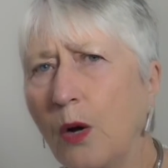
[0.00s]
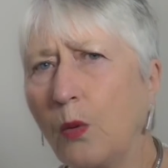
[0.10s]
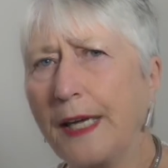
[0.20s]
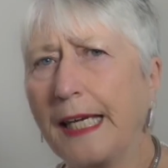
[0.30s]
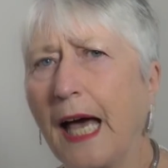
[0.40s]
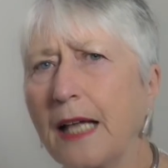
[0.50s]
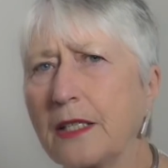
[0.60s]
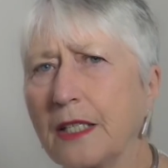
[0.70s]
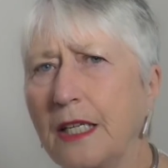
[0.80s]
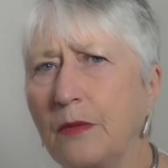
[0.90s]
We can't
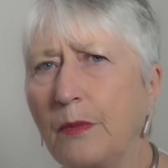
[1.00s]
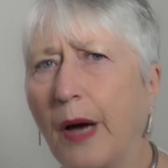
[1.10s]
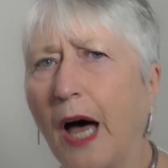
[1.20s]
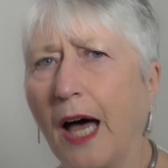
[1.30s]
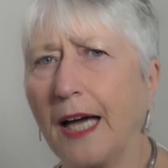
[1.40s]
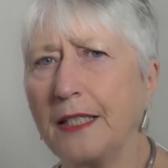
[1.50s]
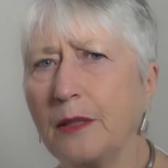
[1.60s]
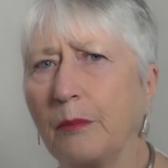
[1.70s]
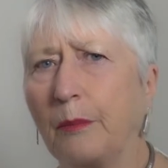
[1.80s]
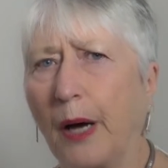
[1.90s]
see
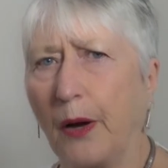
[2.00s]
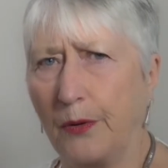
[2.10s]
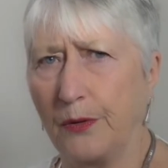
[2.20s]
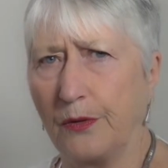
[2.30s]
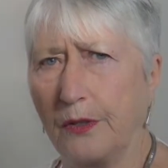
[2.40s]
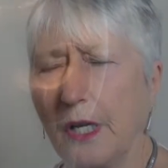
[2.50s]
behind bone,